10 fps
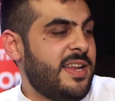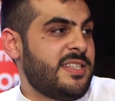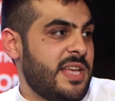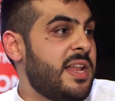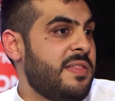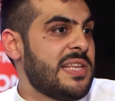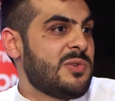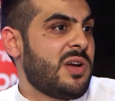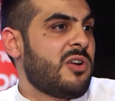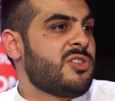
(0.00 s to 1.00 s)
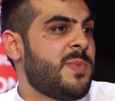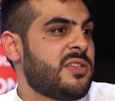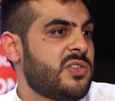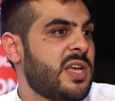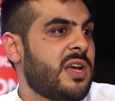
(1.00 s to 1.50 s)
is, and then that's what goes back to
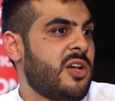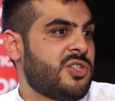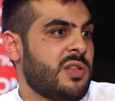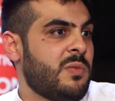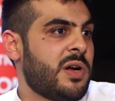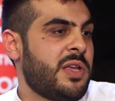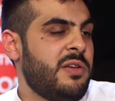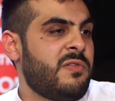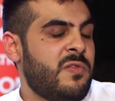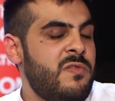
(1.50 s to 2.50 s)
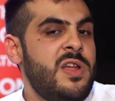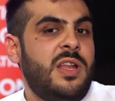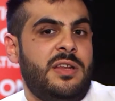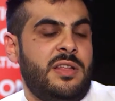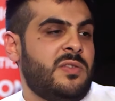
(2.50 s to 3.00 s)
psychological work. You really
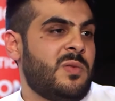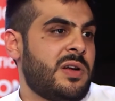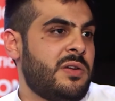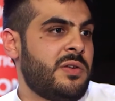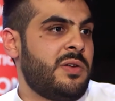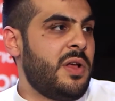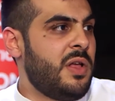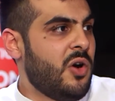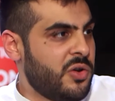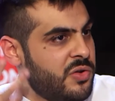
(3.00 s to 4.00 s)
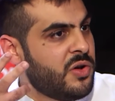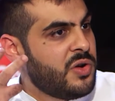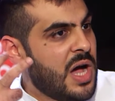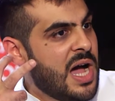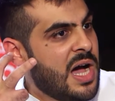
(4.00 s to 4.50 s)
need to work on
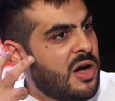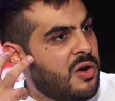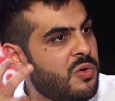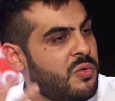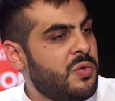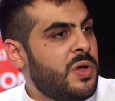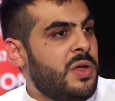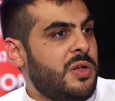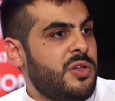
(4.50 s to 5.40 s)
how you